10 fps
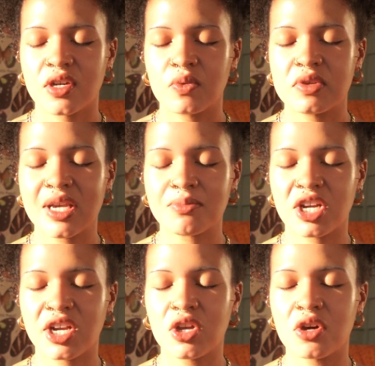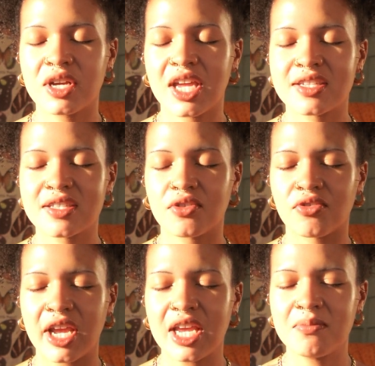We stop trying to go against the
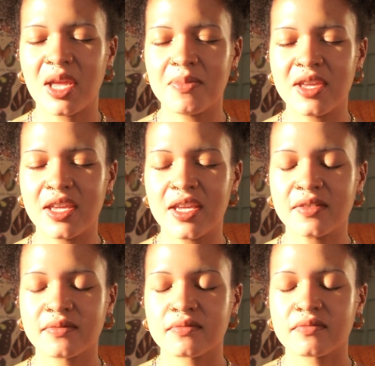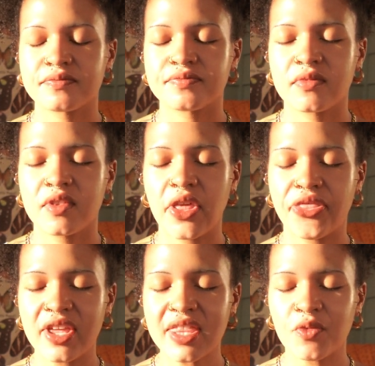grain. Maybe the
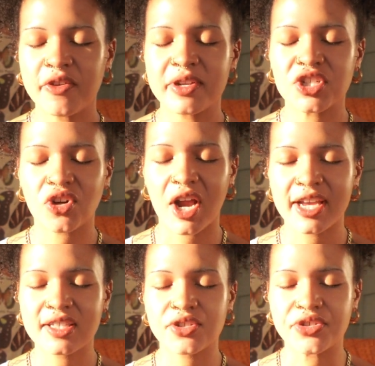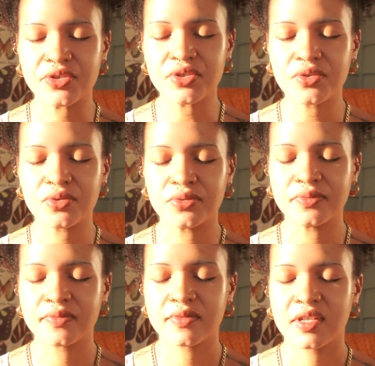thing that we've been trying to
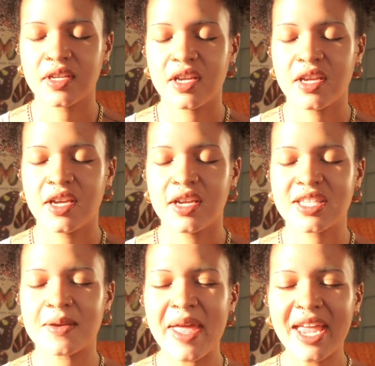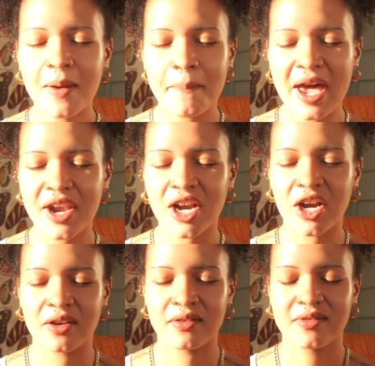do to make it
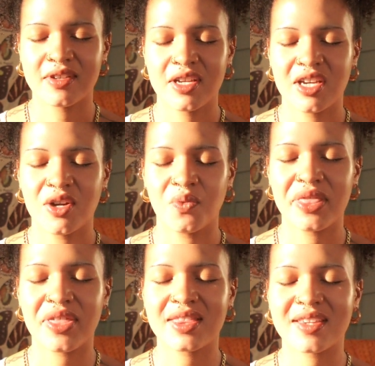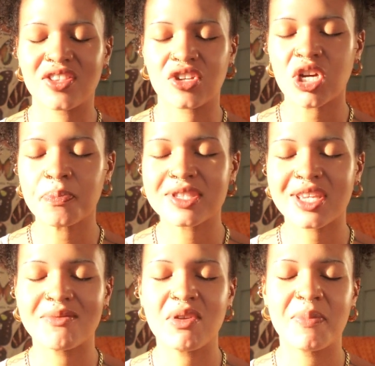better, we think that the trip is
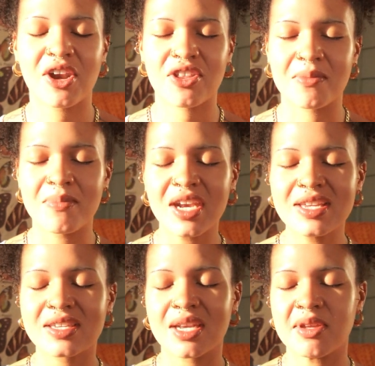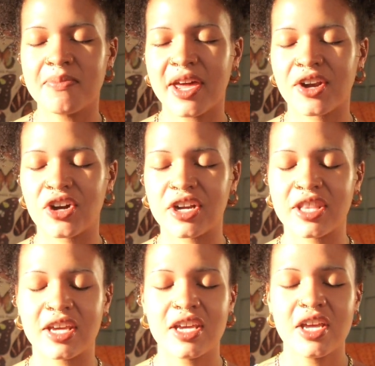going to be better, or the money is going to be better, or
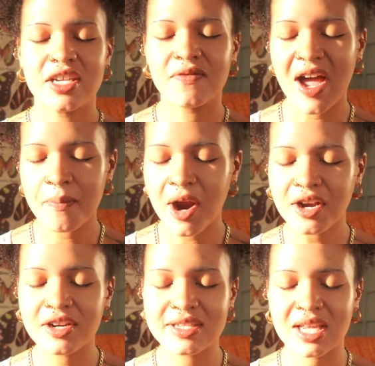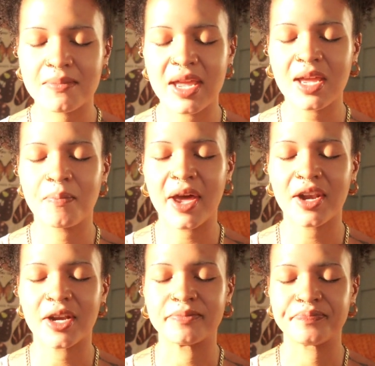the divine partner is going to make it
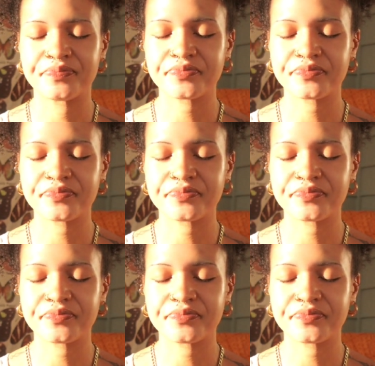better.